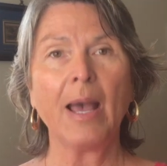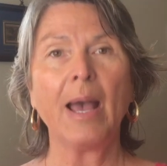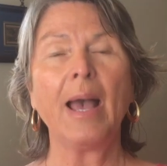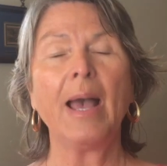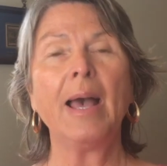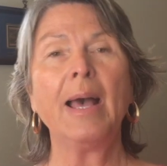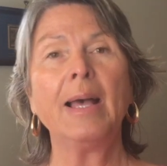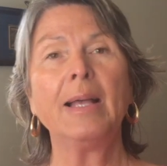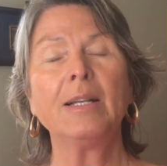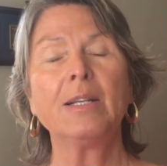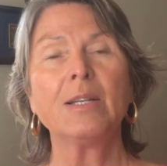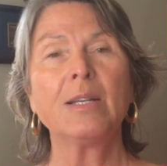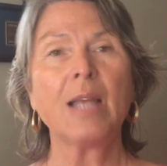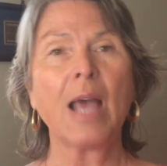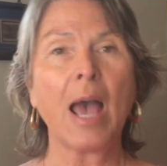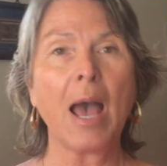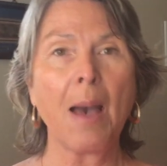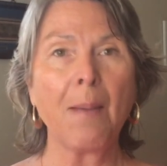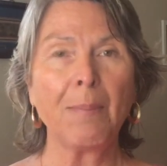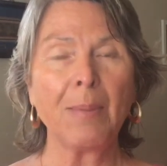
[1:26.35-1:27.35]
and
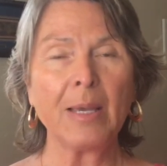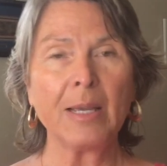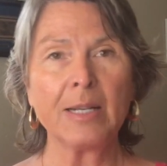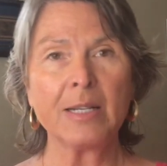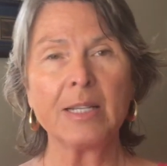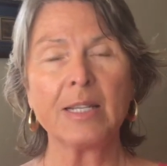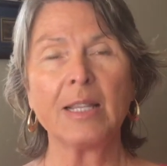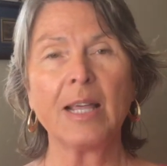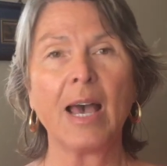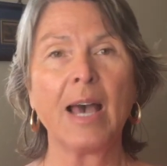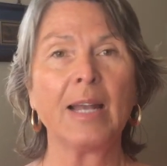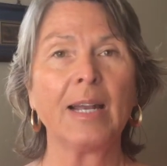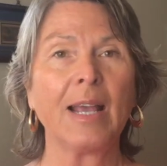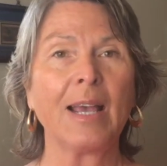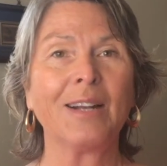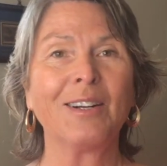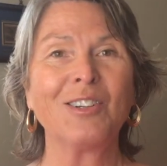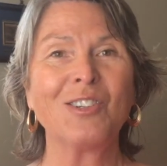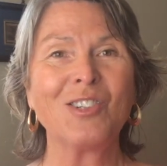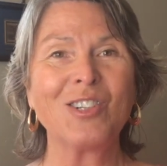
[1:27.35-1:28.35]
tap into that
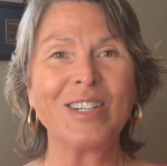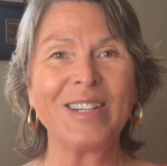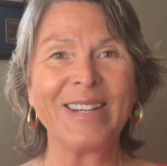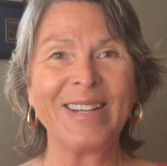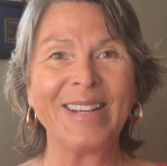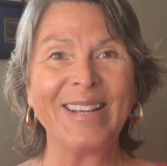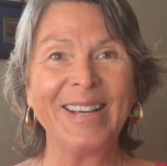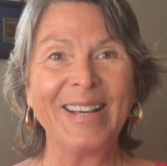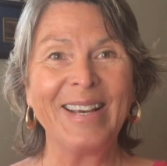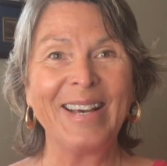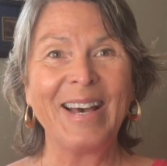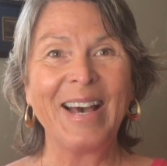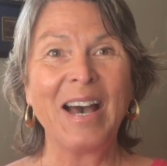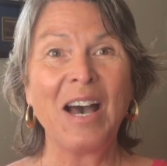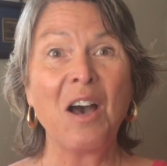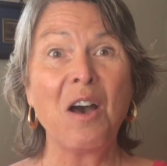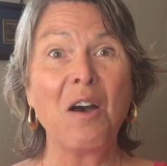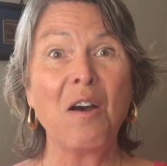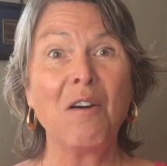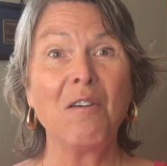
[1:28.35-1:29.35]
energy
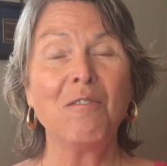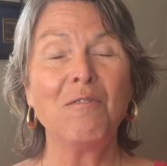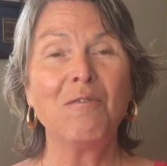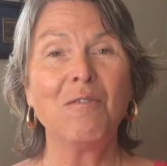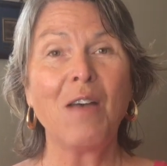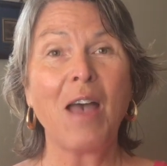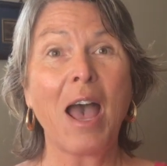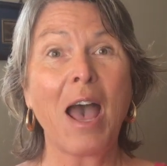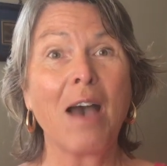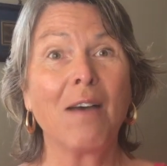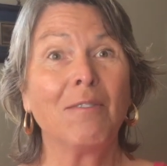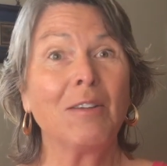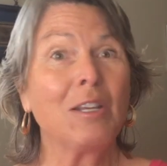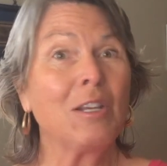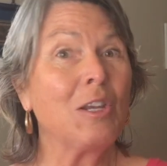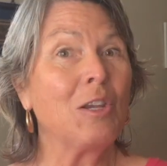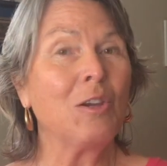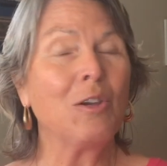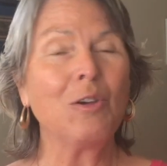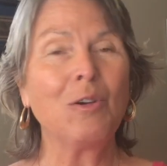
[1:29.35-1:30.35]
of
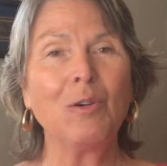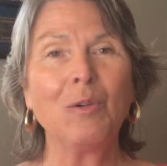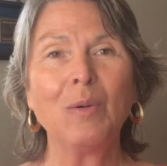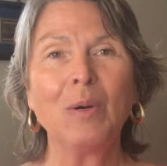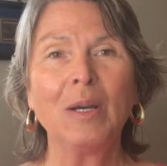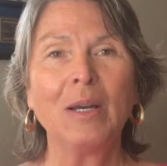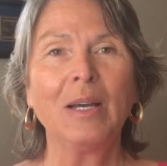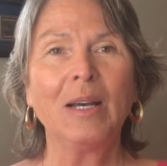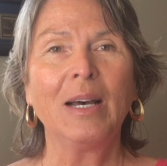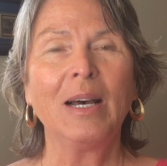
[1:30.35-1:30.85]
having you